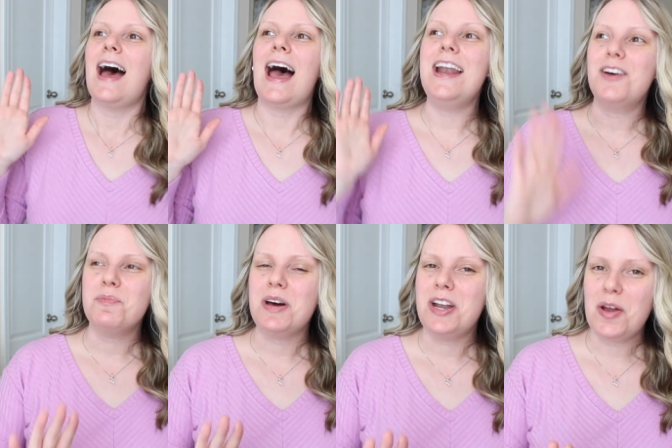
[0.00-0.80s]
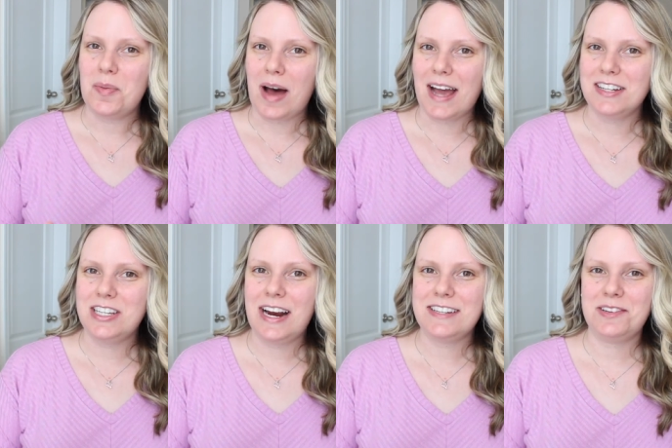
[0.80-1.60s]
I know I'm on a no-buy,
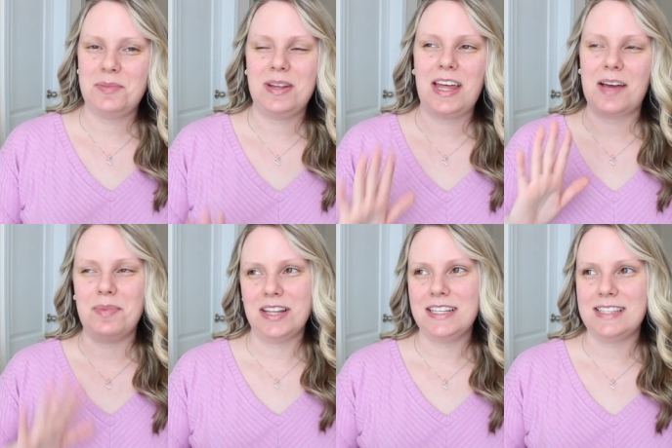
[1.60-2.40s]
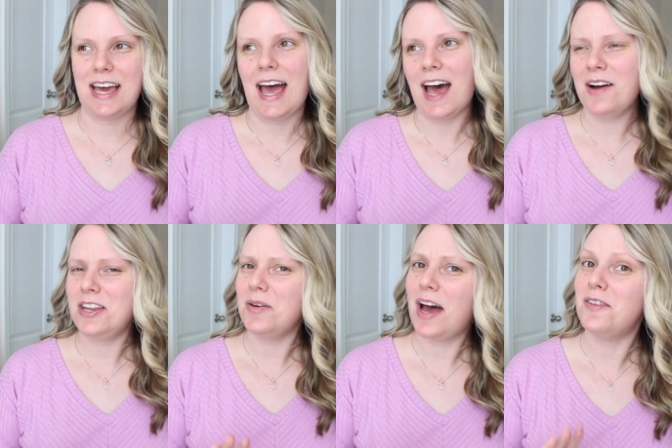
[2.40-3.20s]
so you guys are going to be like, Melissa, how
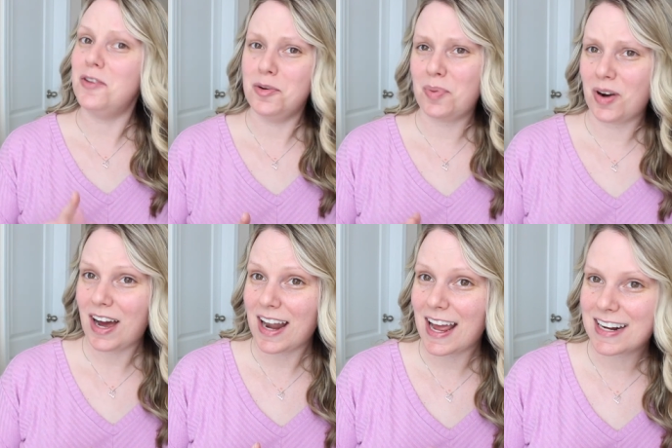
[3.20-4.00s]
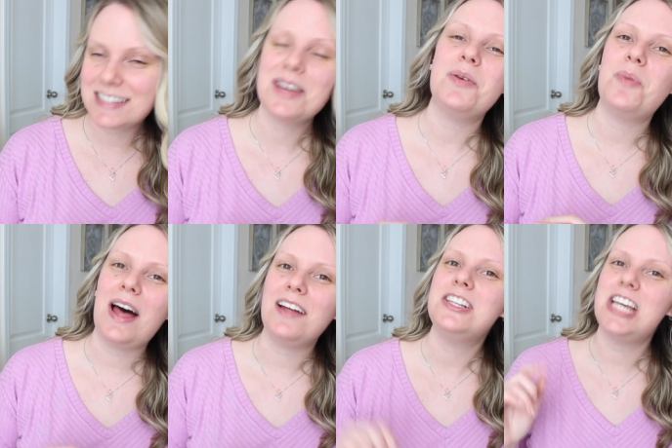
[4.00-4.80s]
do you have new products?
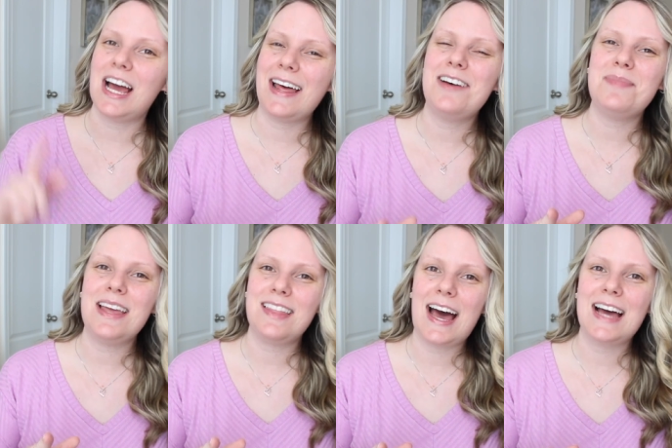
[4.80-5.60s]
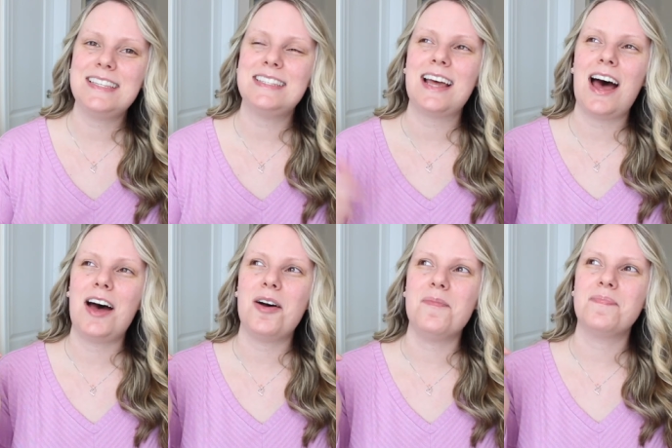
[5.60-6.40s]
Well, check out my last
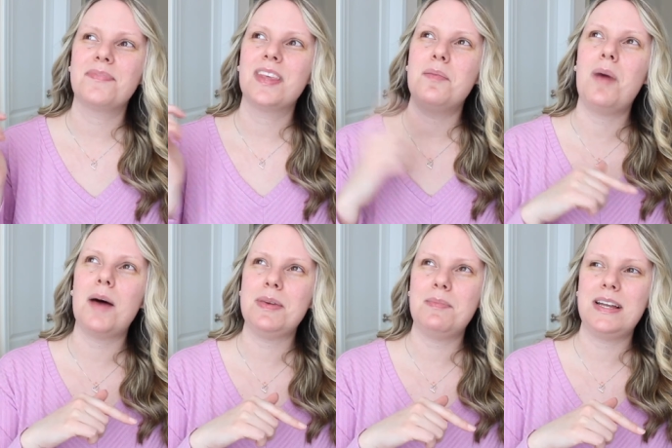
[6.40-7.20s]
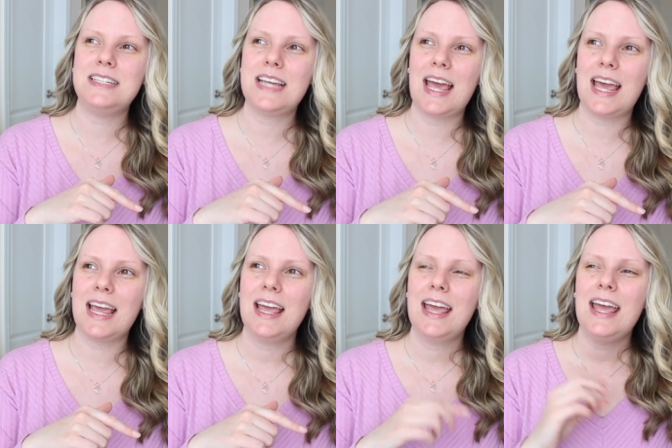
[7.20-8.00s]
um, Mommy
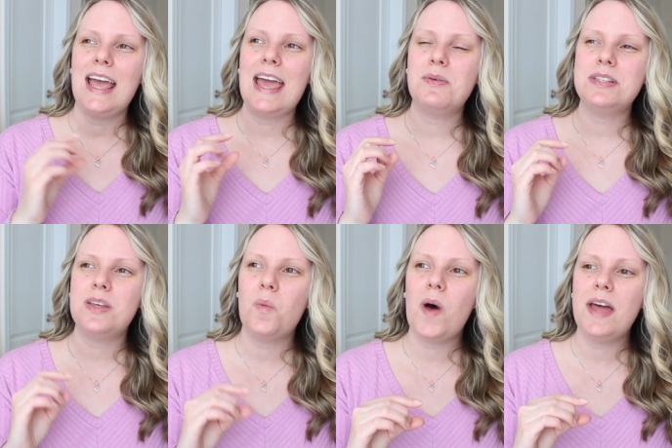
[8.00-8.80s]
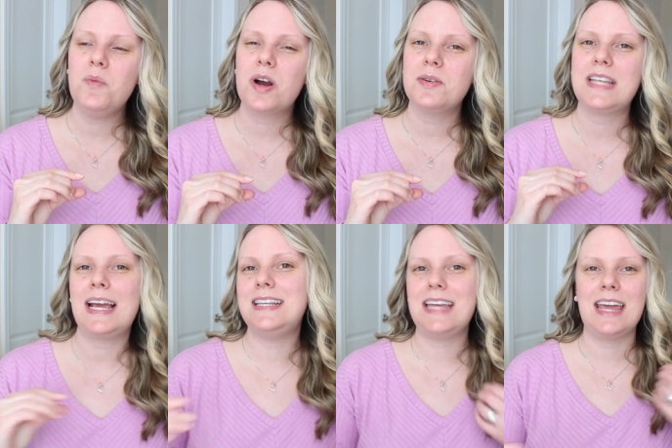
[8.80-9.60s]
Monday it was the one where it was
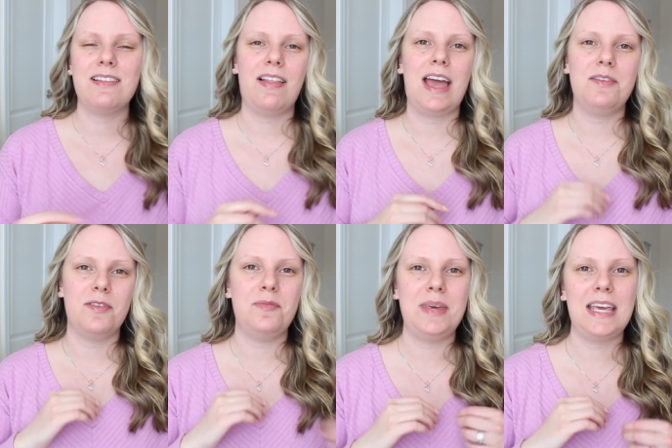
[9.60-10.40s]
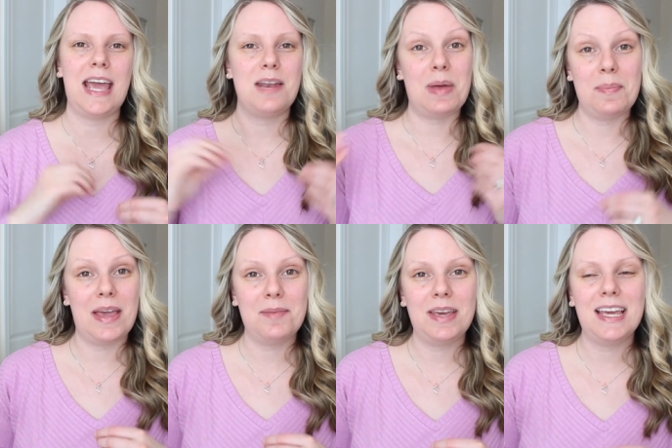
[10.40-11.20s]
like a day in the life of me and my
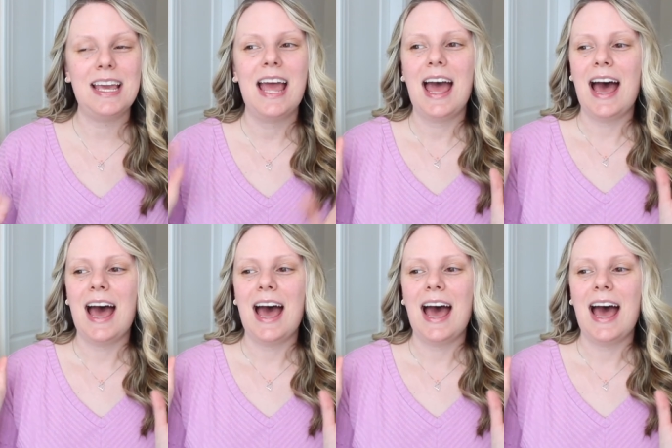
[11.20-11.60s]
baby.